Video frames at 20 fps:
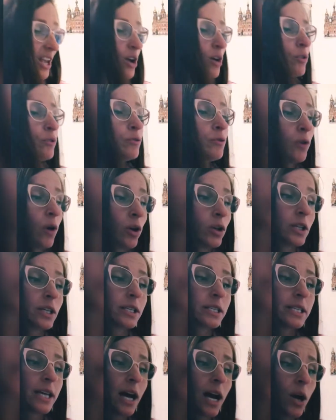Falling
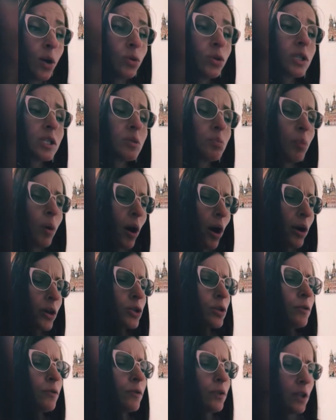down is part
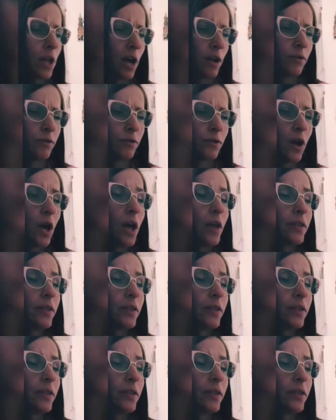of life.